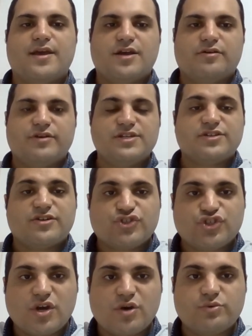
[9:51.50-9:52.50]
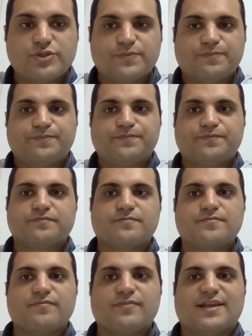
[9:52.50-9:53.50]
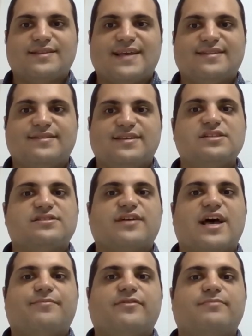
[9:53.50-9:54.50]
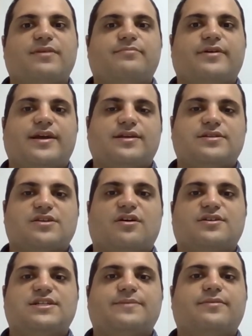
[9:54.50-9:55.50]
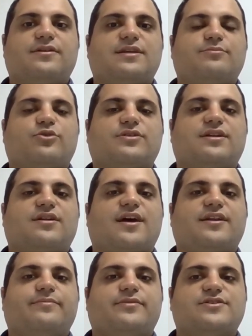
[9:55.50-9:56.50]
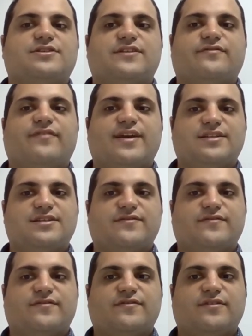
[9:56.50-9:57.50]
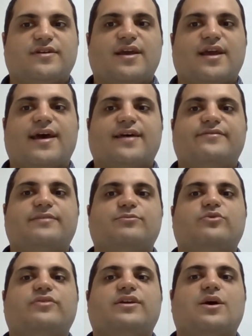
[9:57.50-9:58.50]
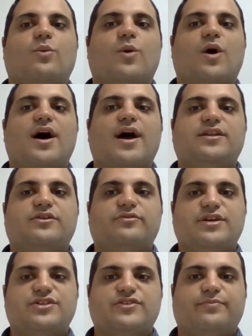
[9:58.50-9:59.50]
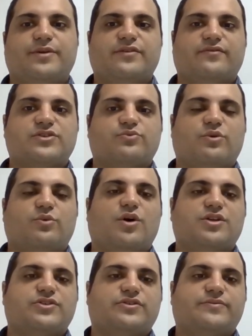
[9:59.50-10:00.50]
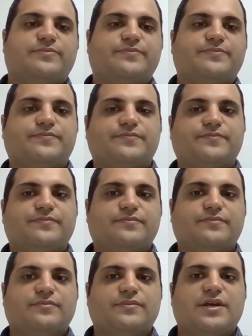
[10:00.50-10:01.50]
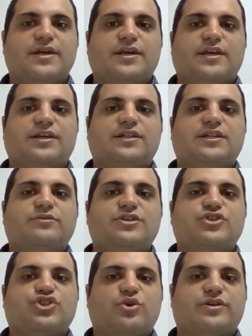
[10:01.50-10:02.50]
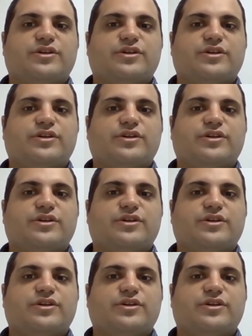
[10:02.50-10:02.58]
Research shows that these type of membranes are typically more than 90% effective at removing a wide range of PFAS from water, including shorter